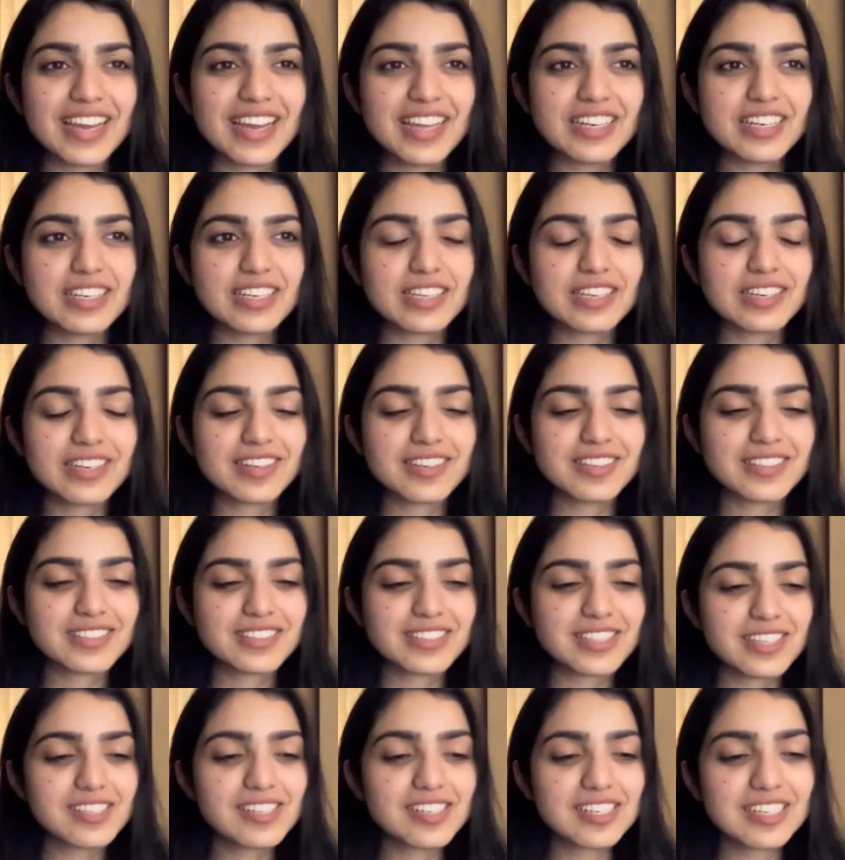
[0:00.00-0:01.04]
And
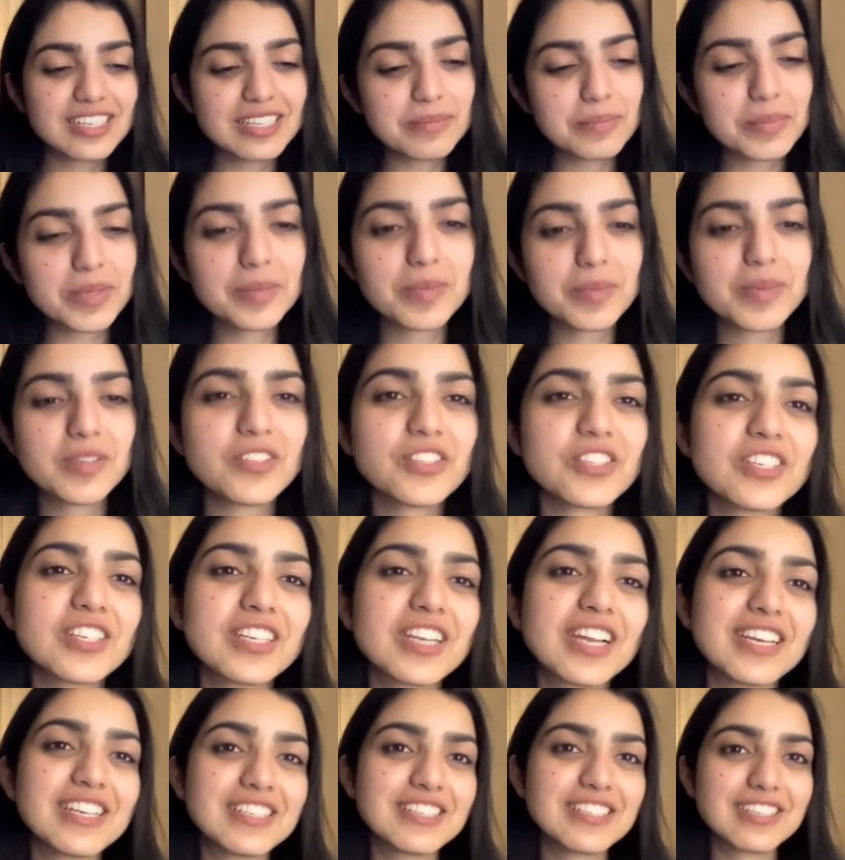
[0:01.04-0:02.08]
suddenly people
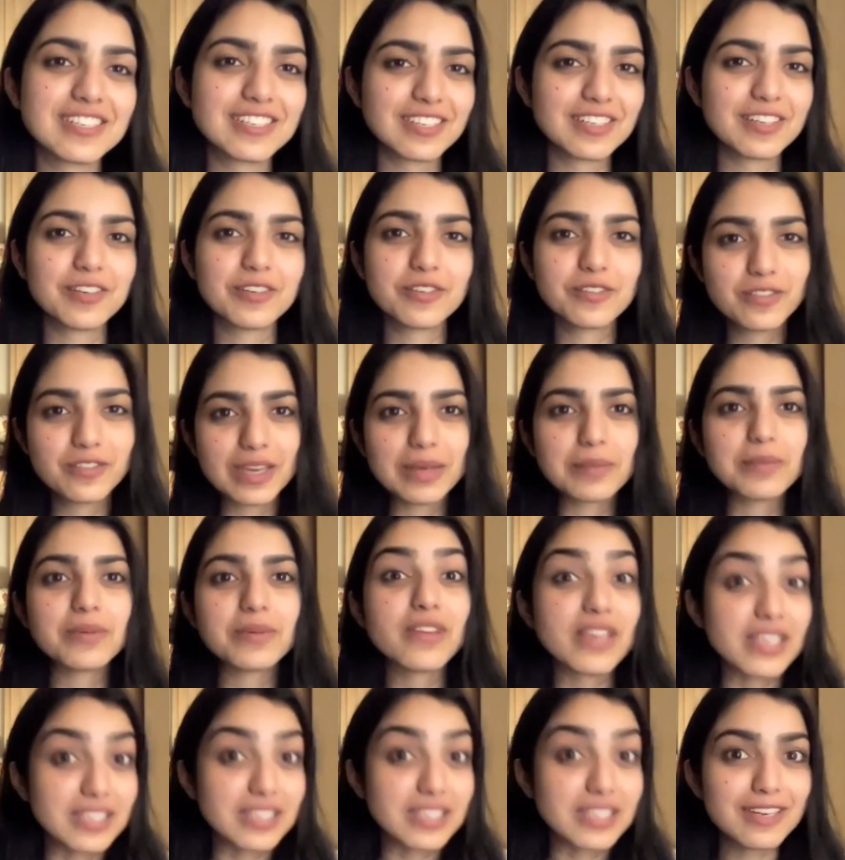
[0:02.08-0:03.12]
realize that
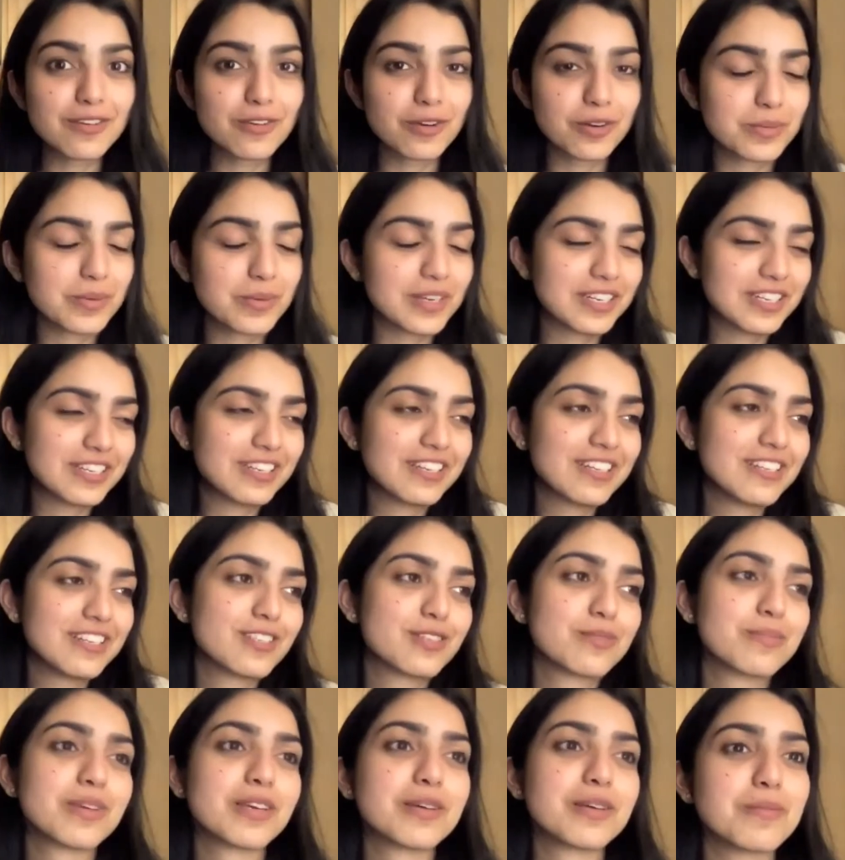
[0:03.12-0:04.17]
Vaibhav has still not won. He
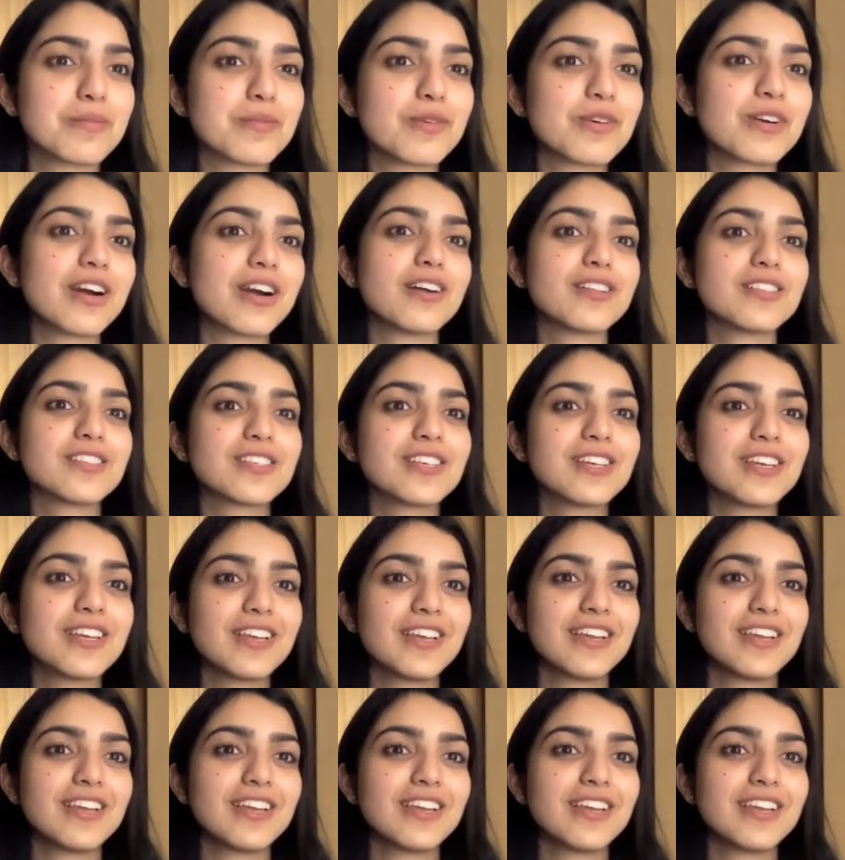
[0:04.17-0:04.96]
needs to pick up more cards.